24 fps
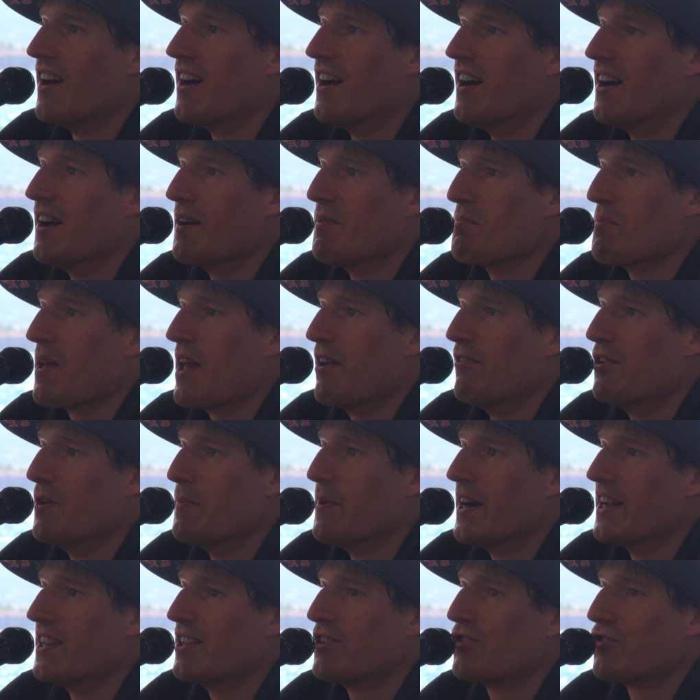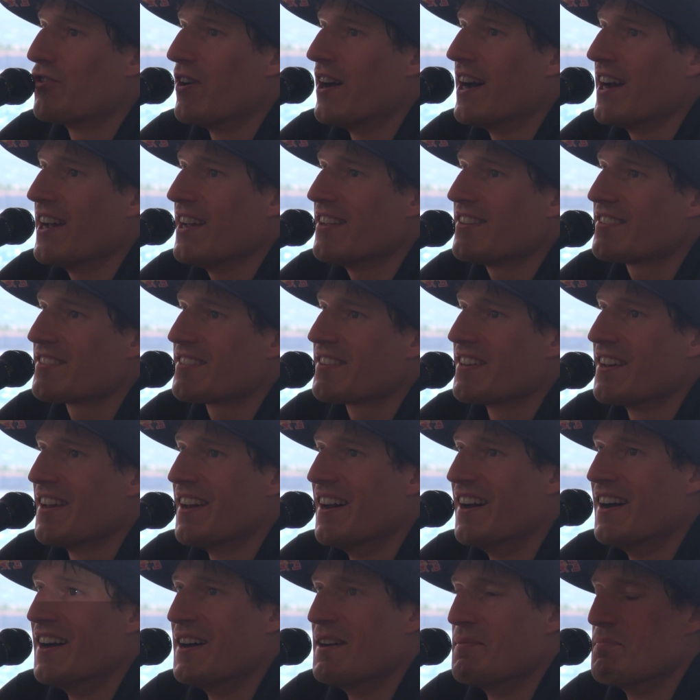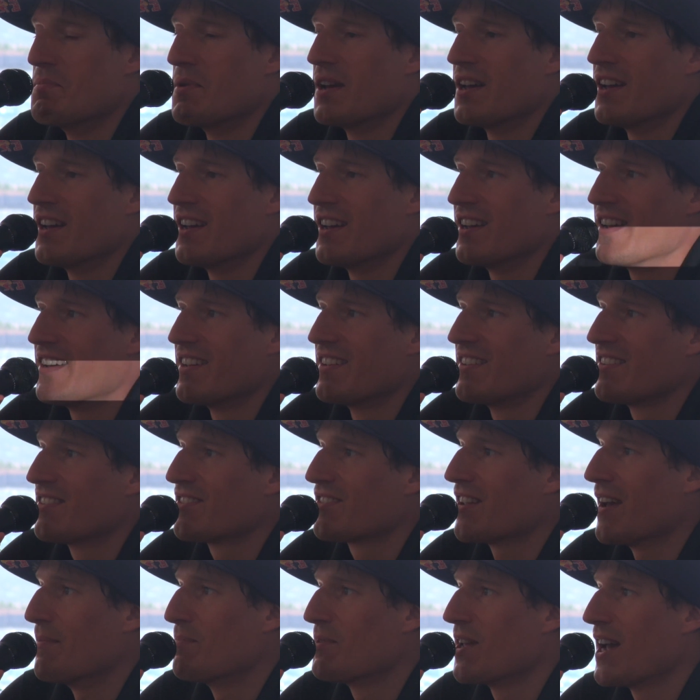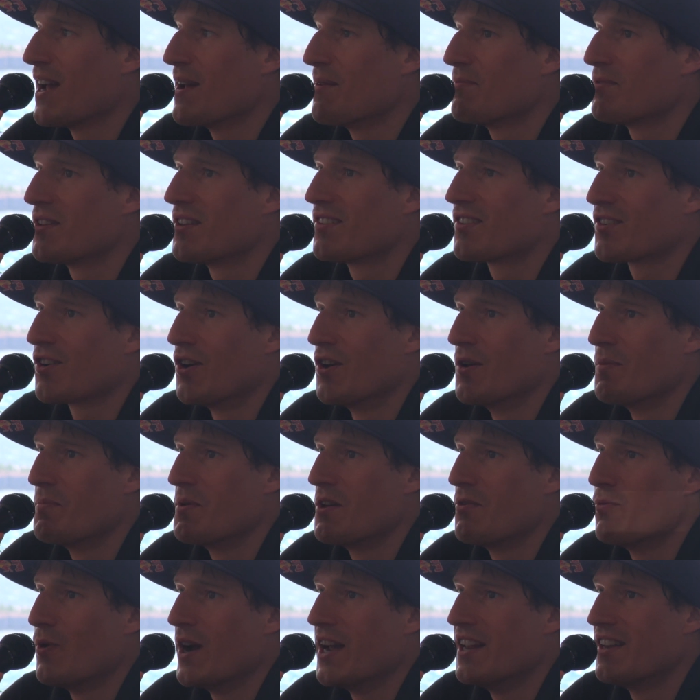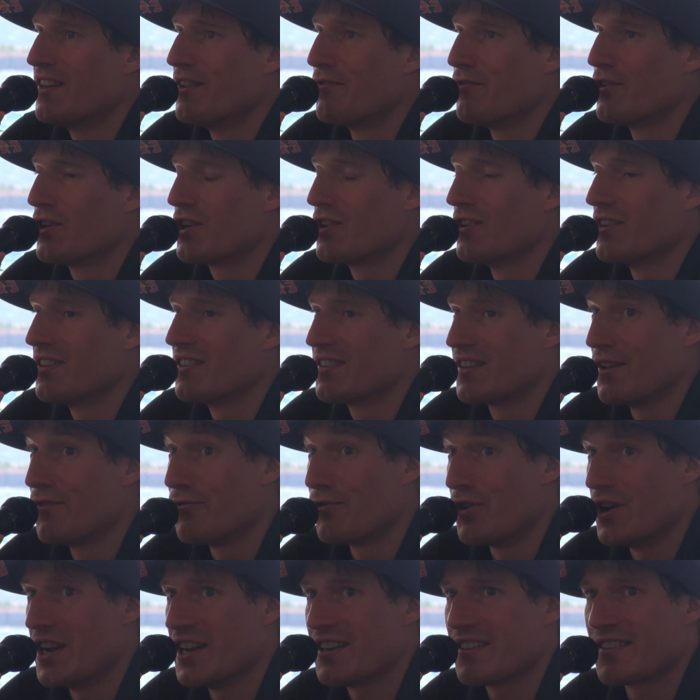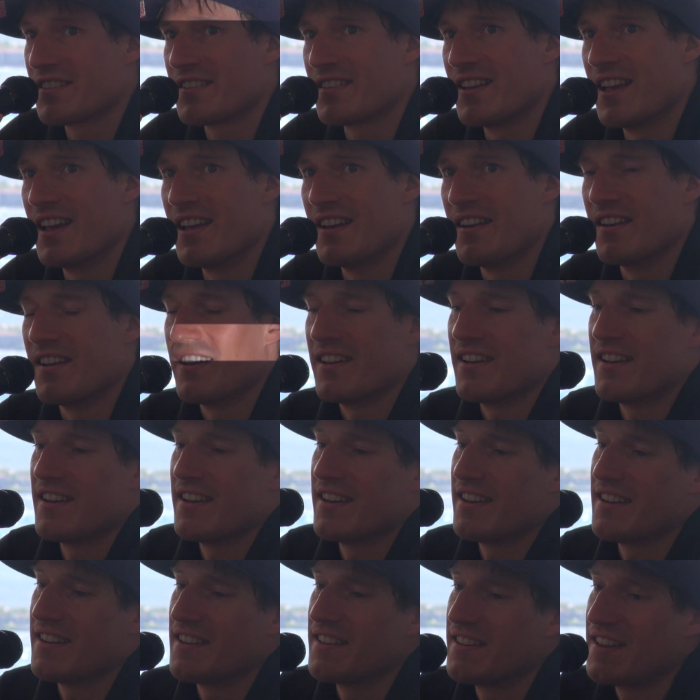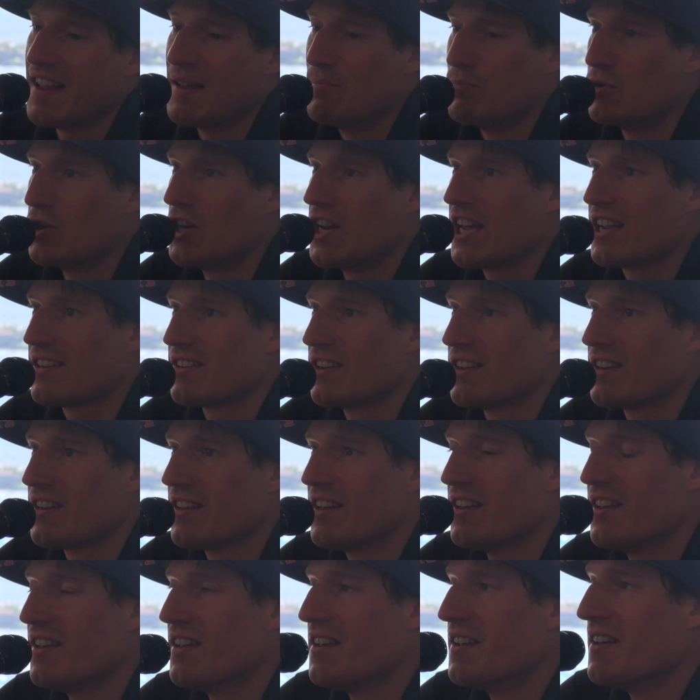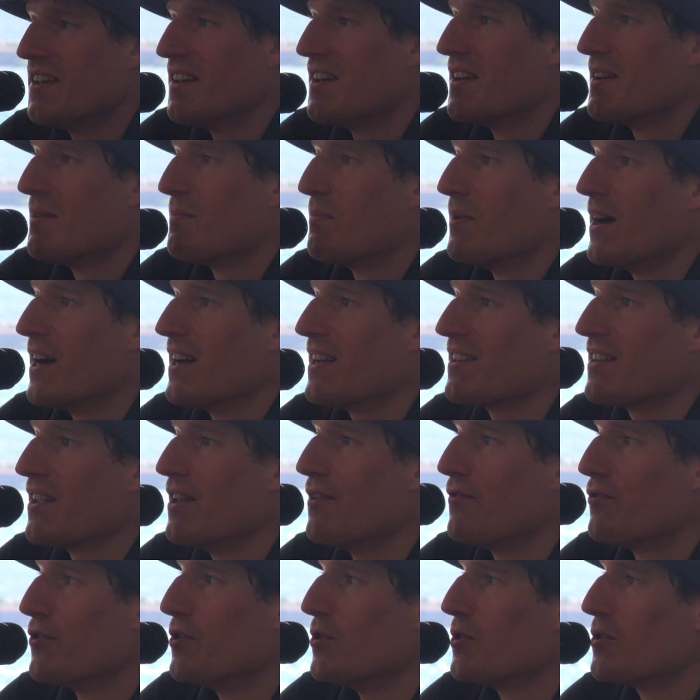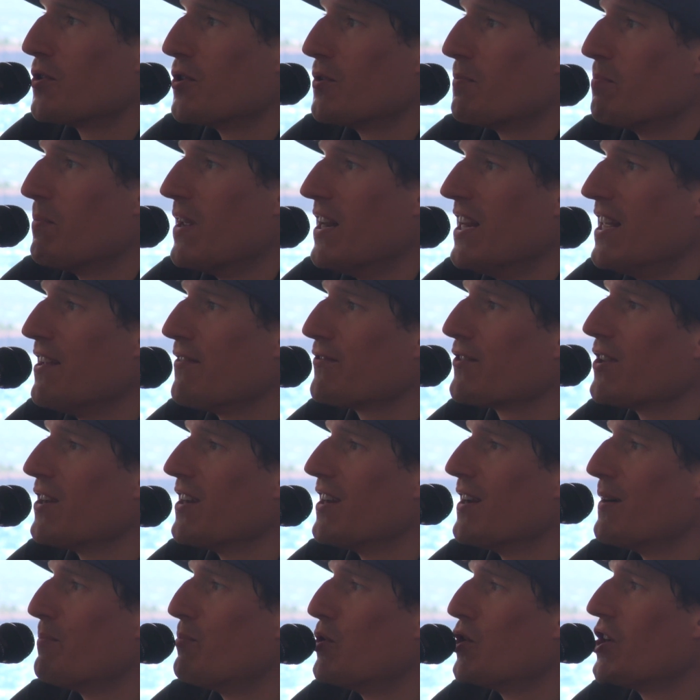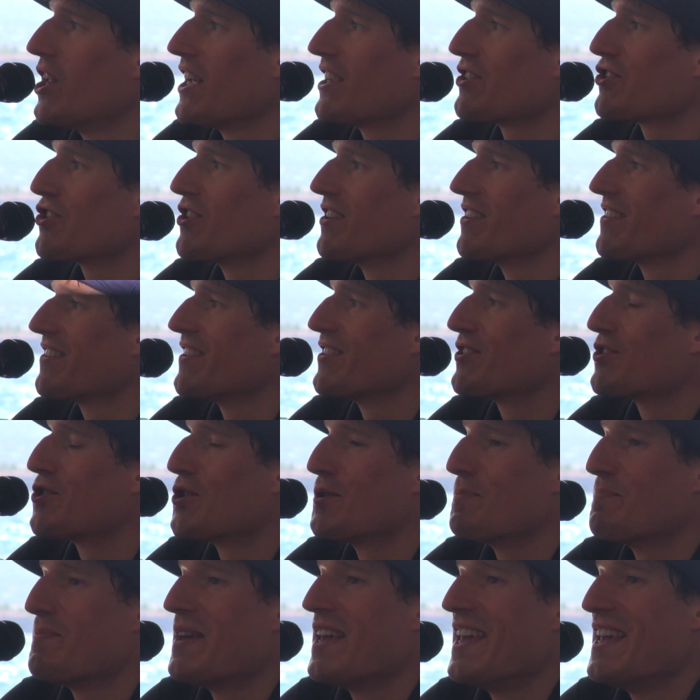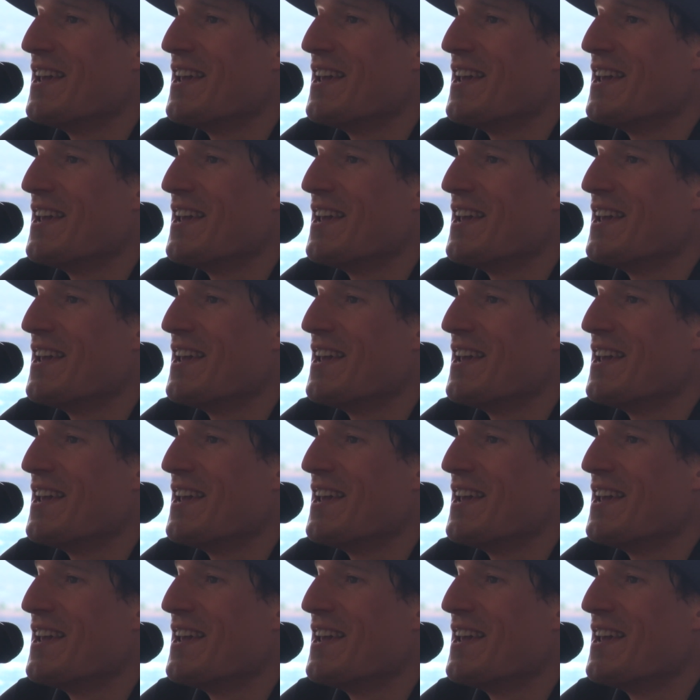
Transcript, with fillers: Um, everybody tries. Um, uh, sometimes it's going to be way difficult, different than, uh, than predicted. But if you could believe the predictions, it should be